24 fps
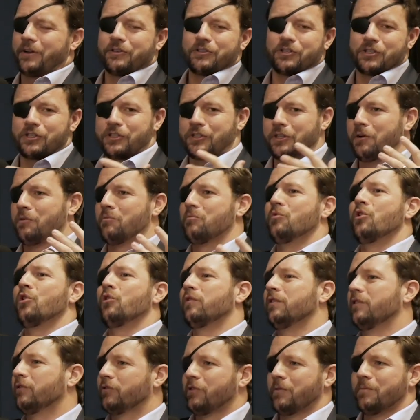They're
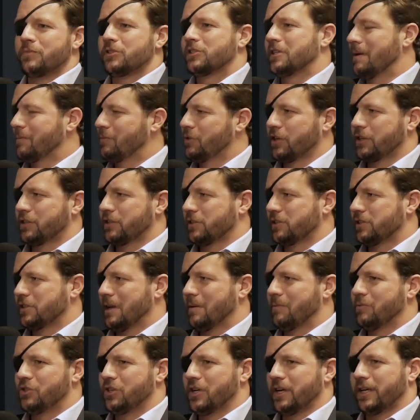moving from subject to
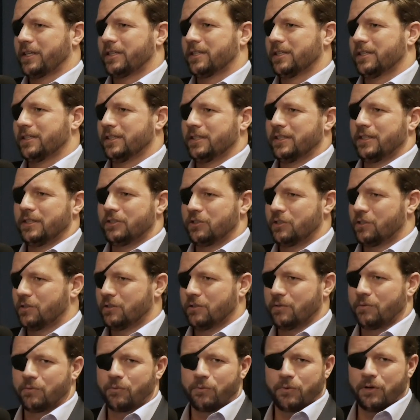subject, and it's
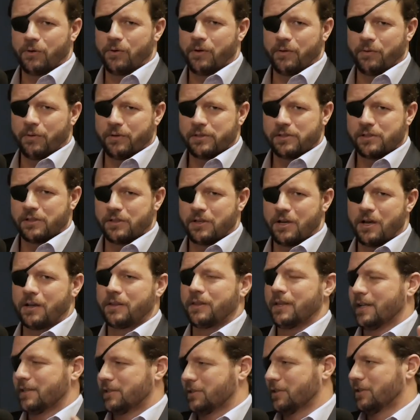just what's the
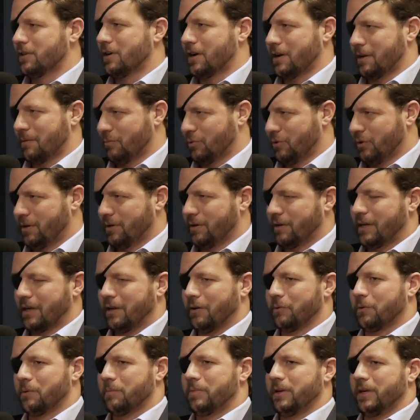talk? That's the talking point. Okay,
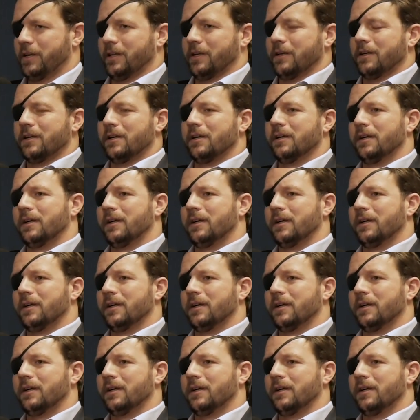I'll repeat it.